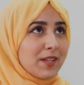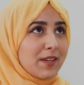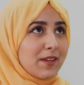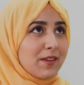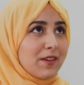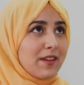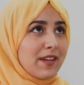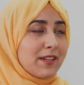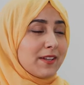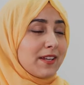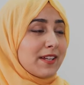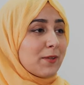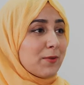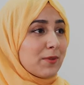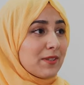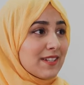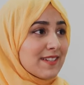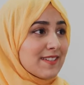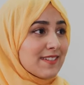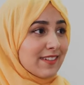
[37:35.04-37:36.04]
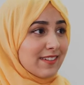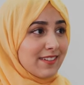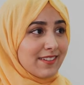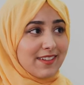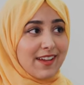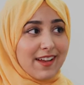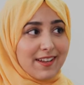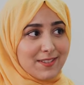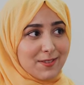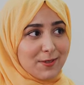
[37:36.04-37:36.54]
and anyone listening
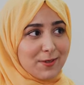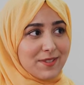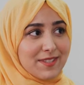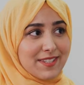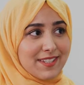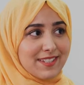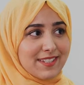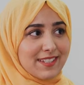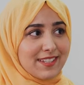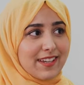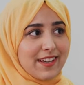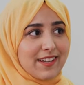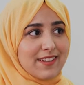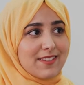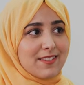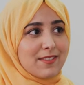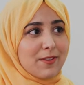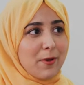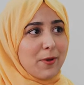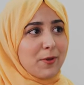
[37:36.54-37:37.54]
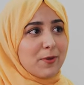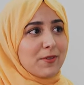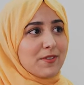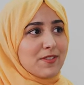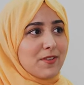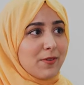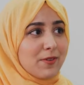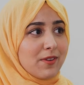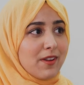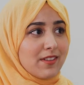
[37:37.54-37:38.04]
that has OCD, it's the
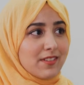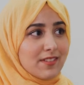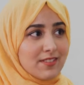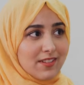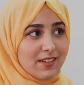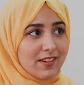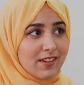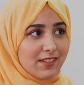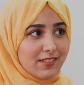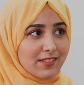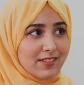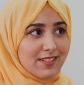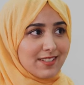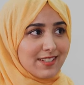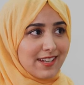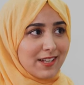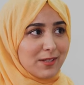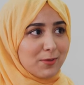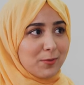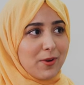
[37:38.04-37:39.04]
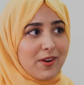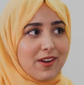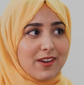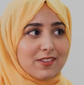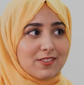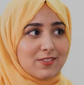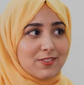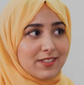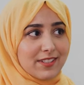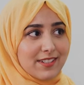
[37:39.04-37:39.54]
onus on us to understand what
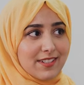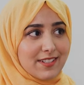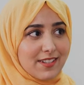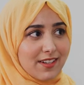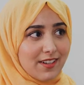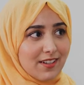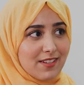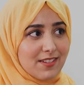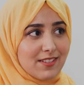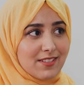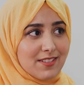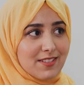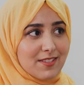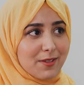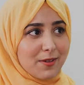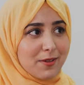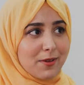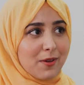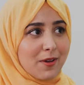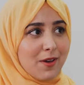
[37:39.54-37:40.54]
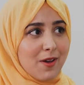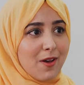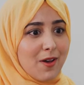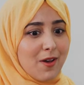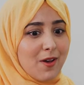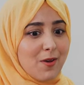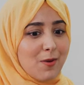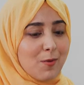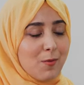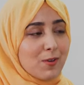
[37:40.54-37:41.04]
our triggers are. So
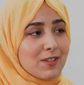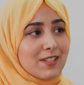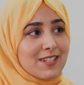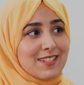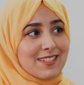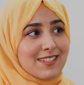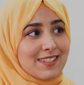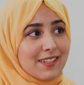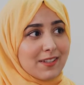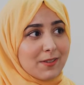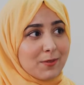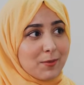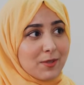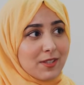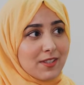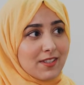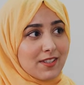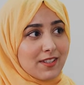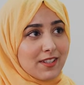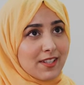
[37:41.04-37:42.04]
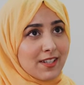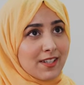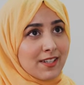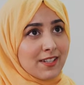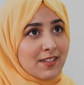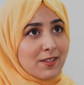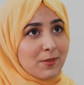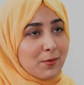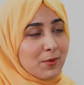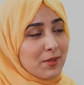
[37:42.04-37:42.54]
what is it that we
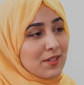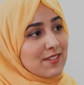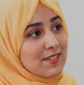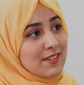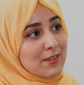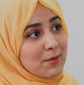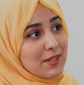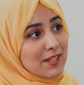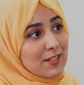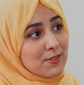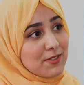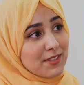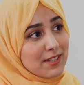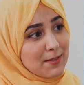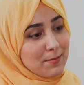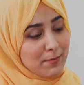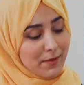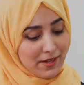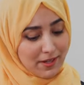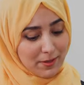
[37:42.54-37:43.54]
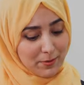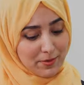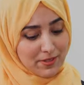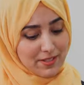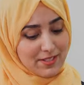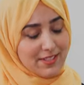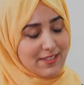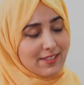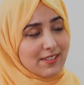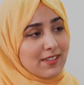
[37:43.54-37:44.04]
get triggered by?
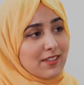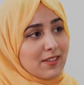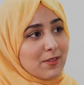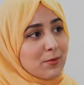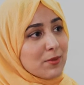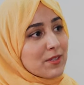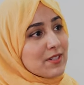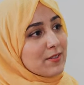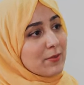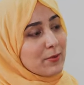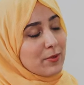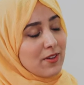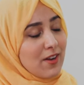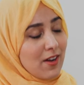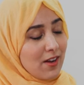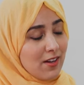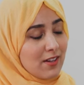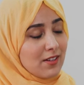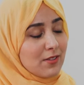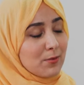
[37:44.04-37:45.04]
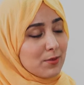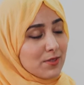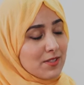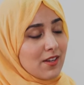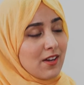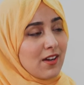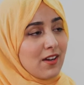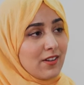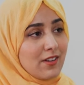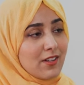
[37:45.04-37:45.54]
What are
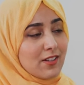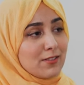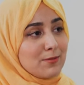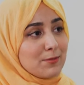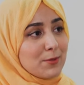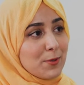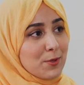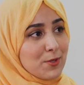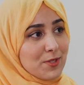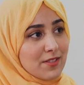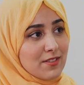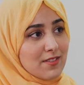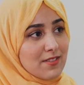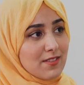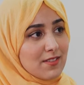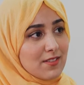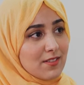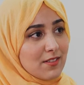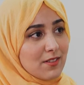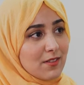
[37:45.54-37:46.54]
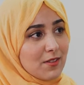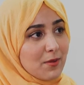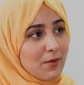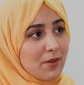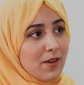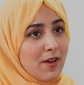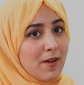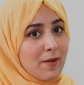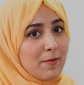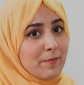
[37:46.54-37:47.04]
our compulsions?
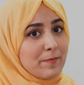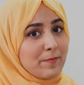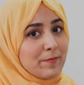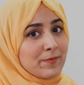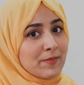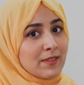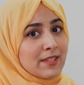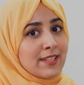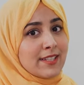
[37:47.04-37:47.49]
And